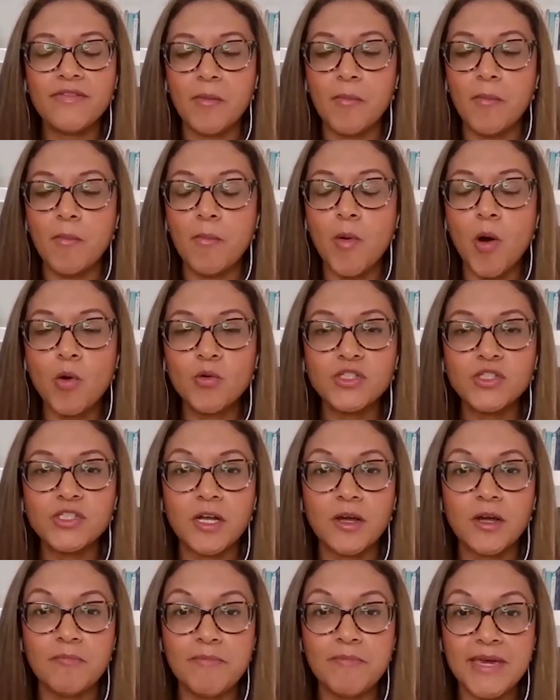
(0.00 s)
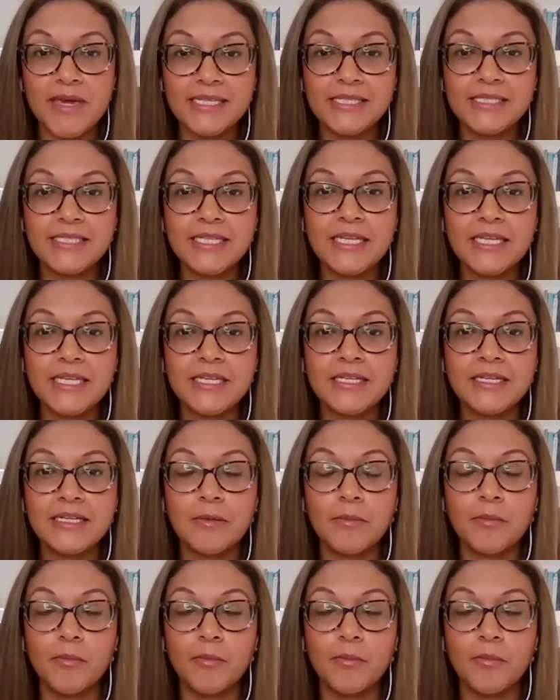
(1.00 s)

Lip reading: the most amazing